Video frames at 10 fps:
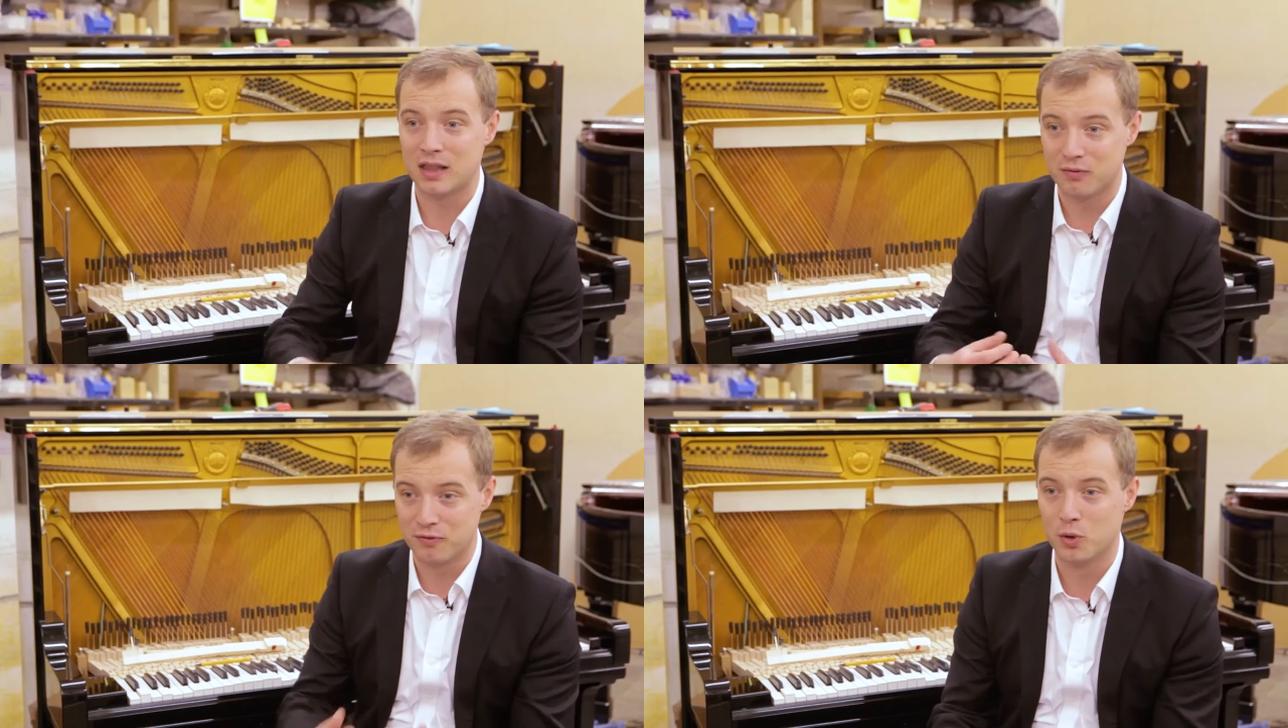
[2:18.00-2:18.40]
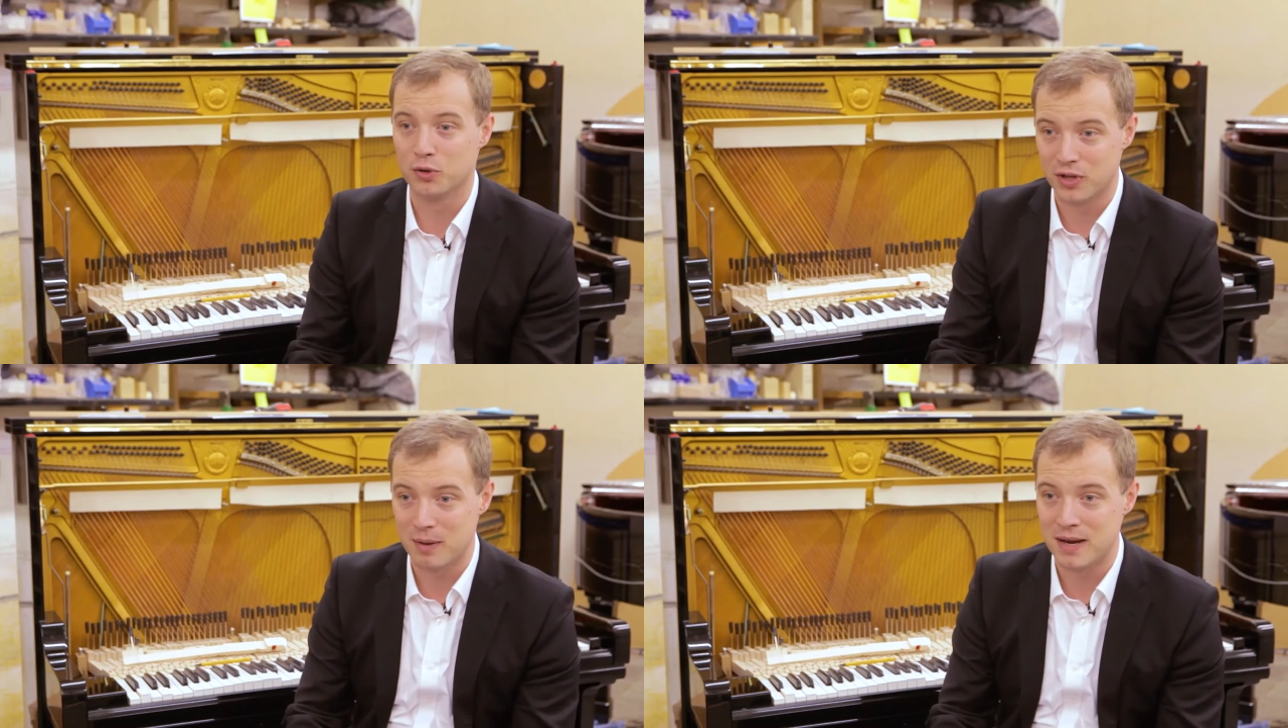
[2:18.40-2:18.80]
in the
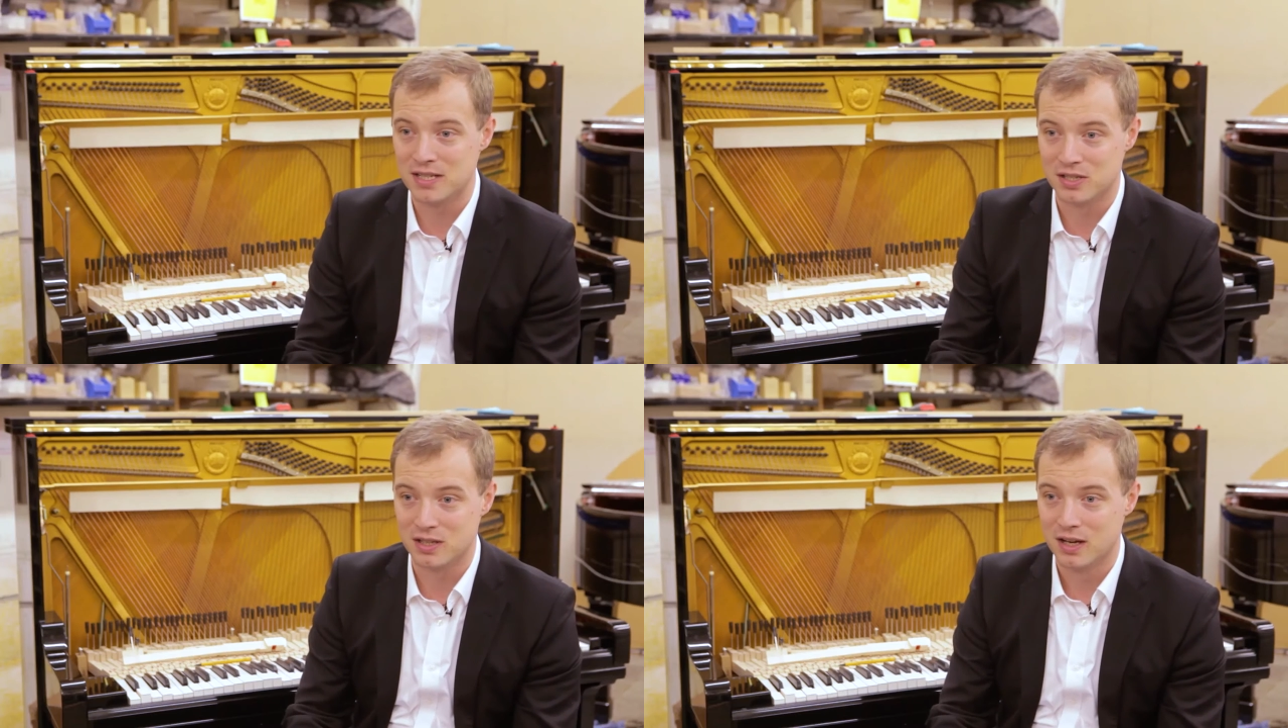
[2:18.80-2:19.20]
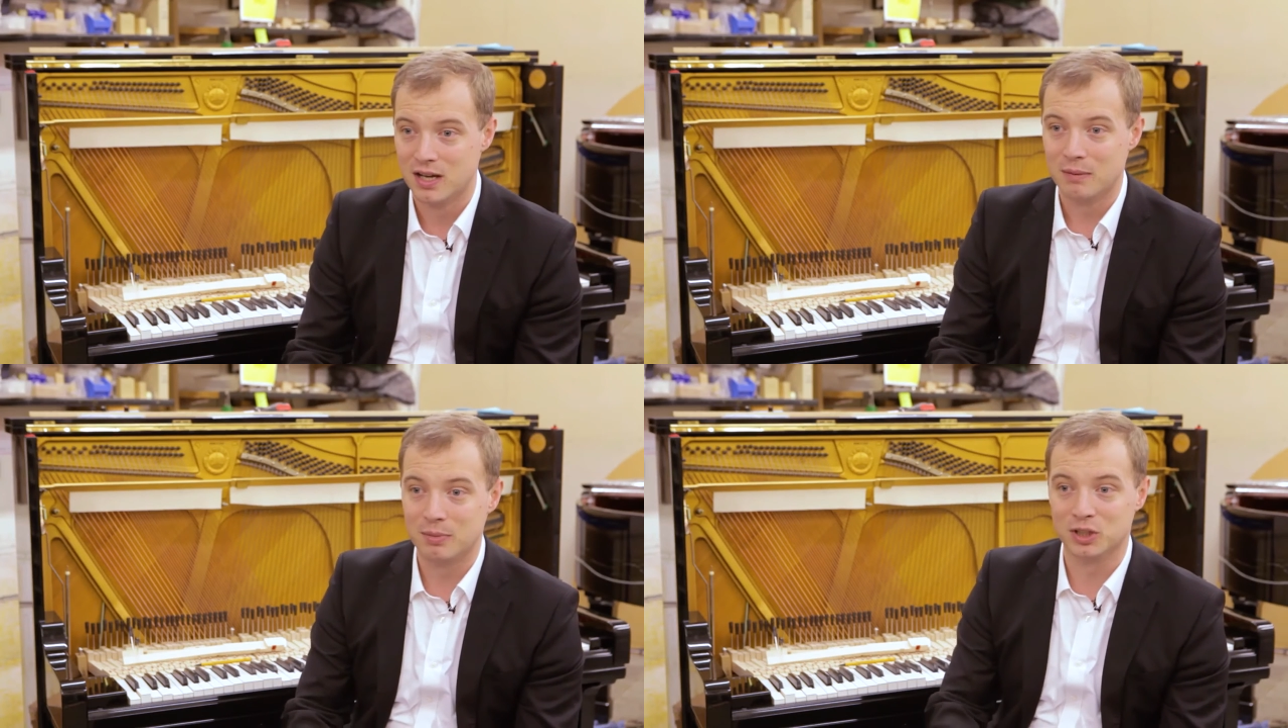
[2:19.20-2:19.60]
fourth dimension
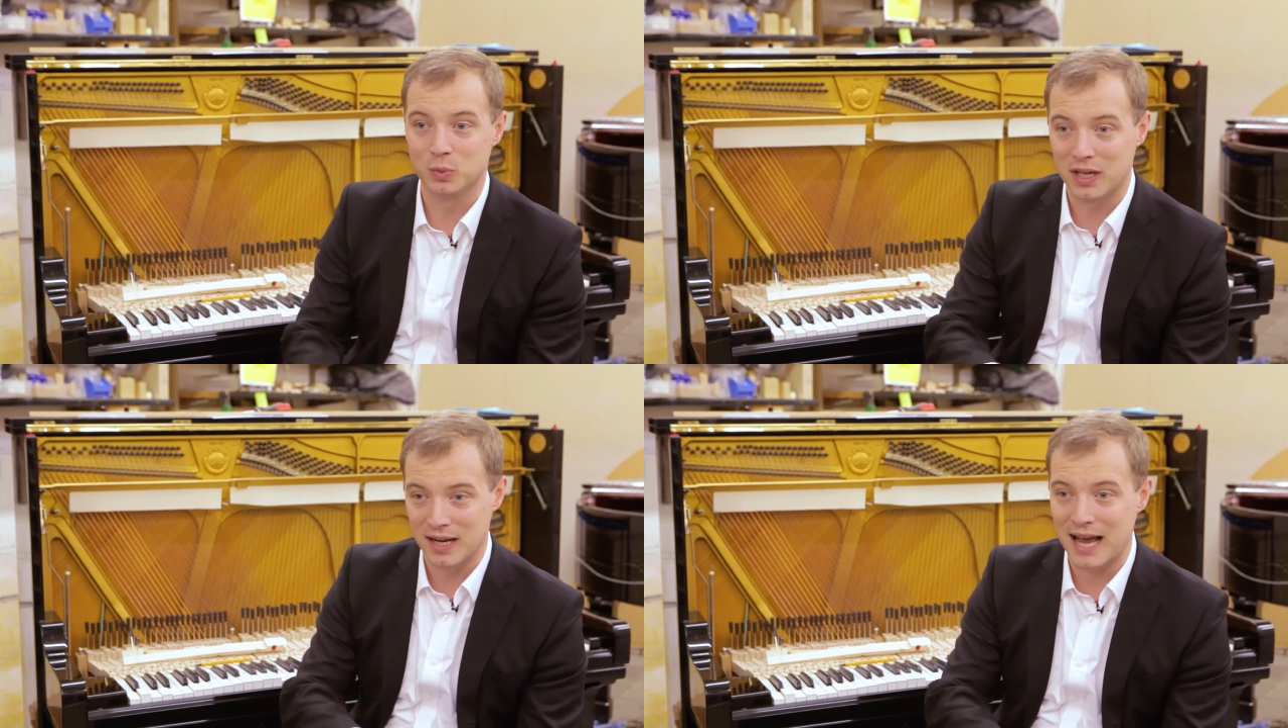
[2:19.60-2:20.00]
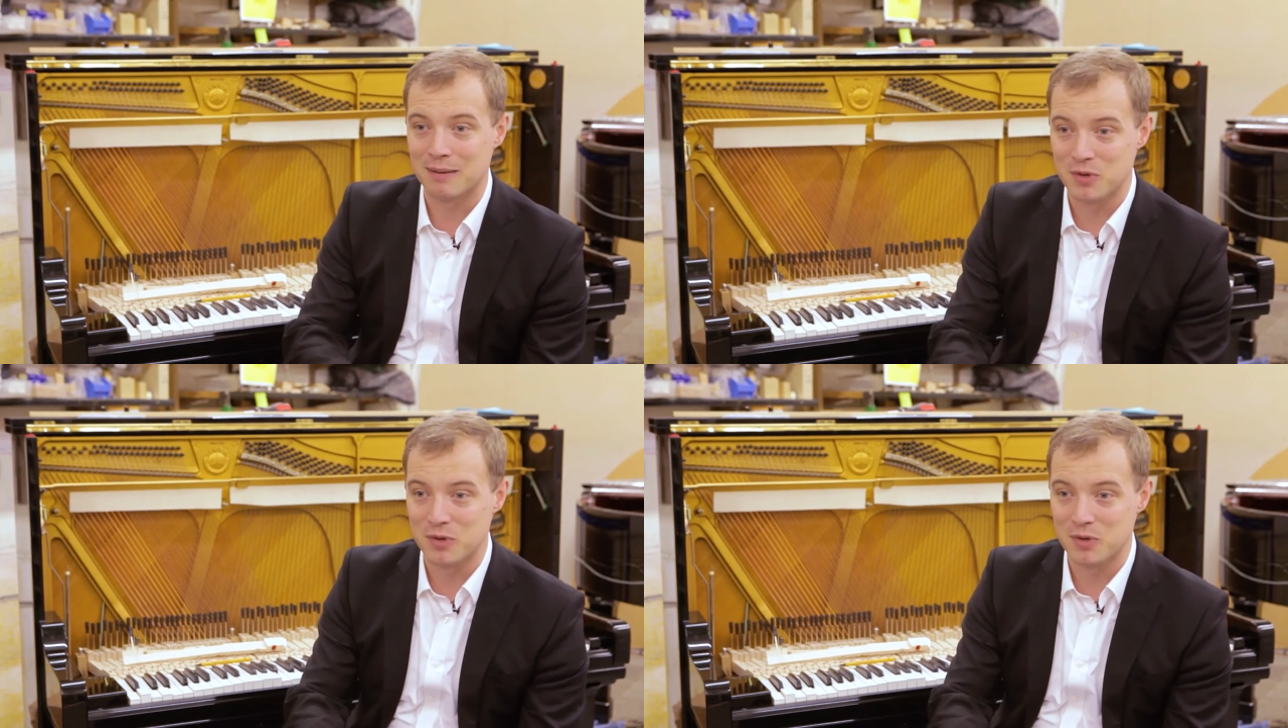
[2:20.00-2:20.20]
because we can add